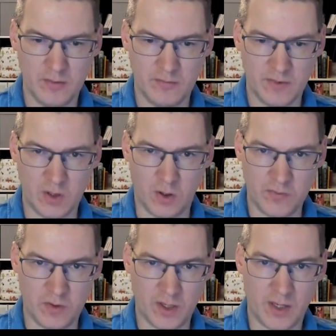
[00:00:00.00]
The
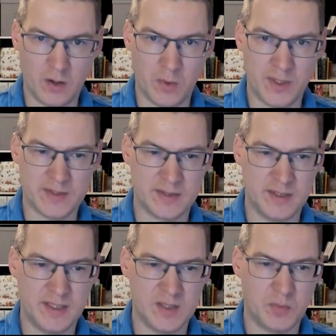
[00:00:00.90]
author can already see
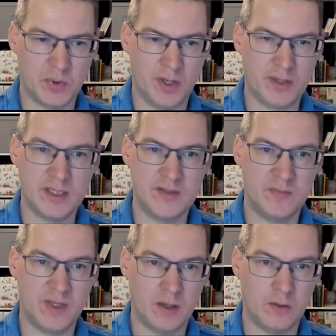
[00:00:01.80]
this product, even
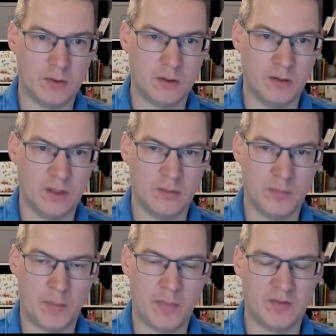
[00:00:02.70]
they are not on the
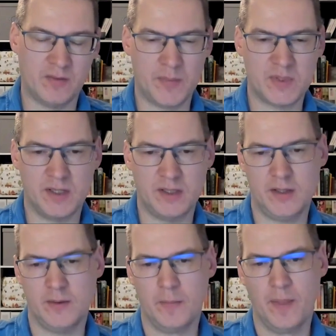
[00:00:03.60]
public website yet,